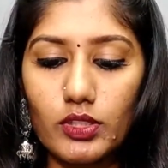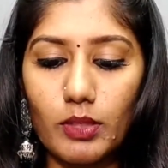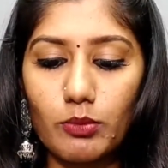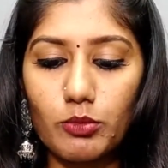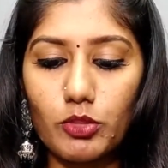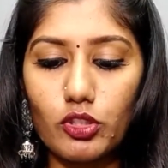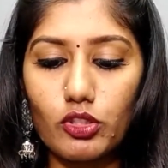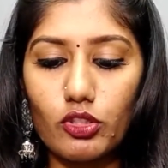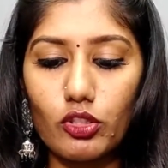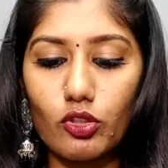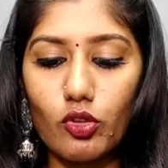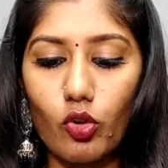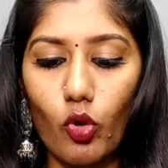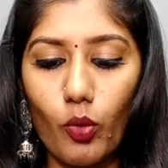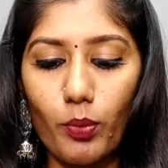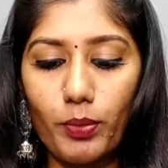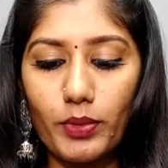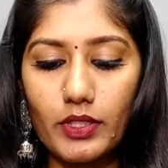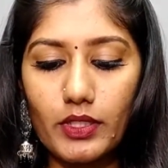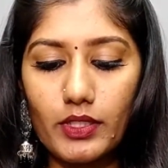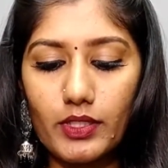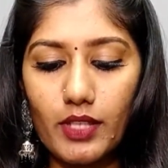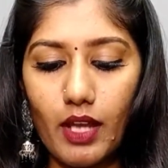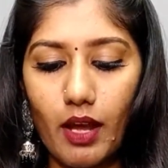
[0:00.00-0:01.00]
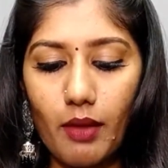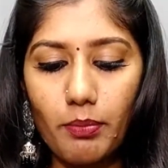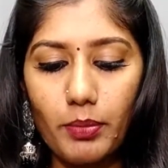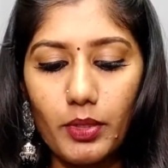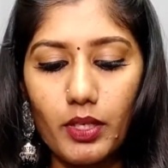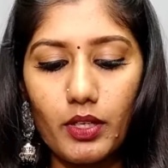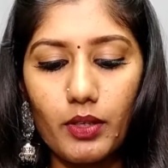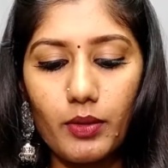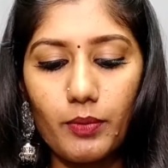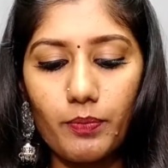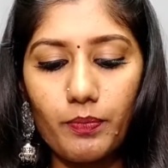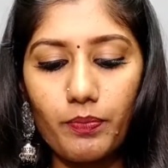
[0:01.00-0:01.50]
I'm just going to open this up
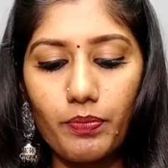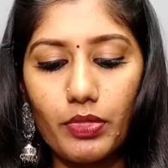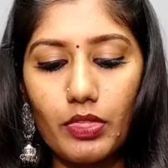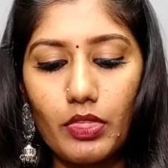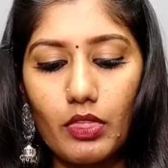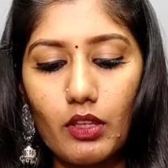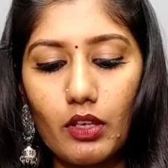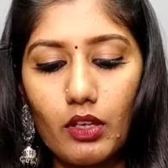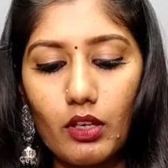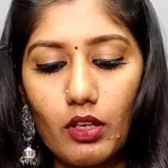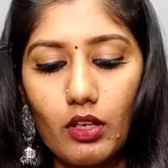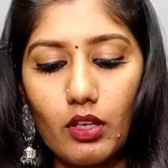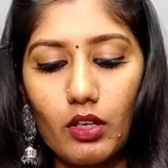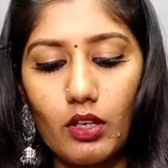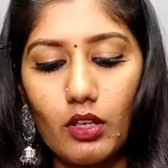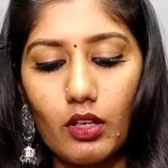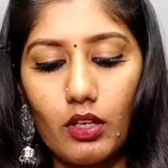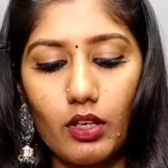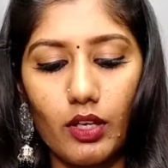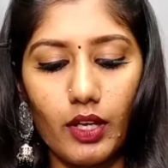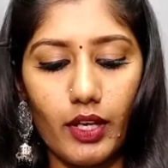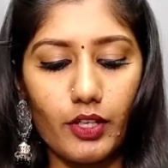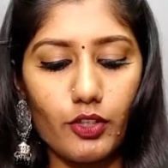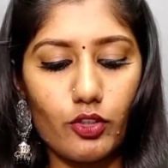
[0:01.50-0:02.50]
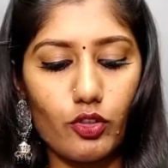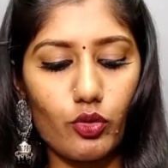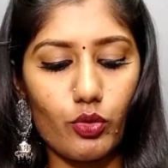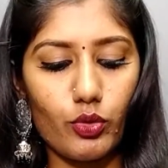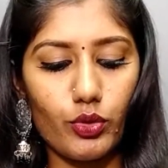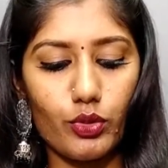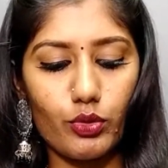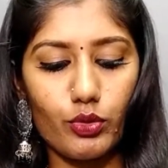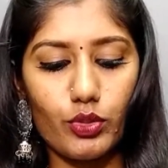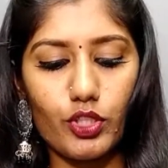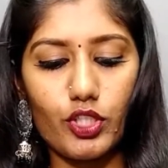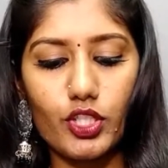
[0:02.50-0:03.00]
and show
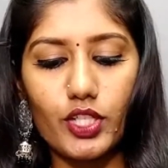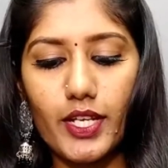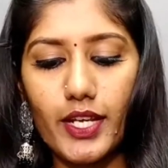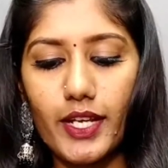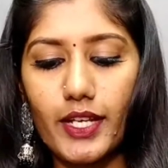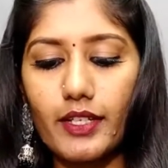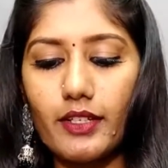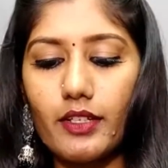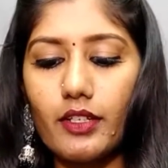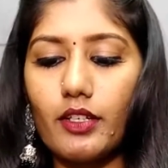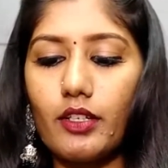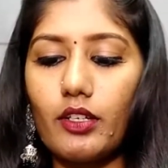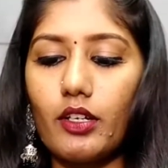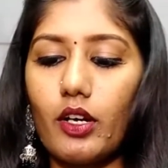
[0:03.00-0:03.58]
you the shade.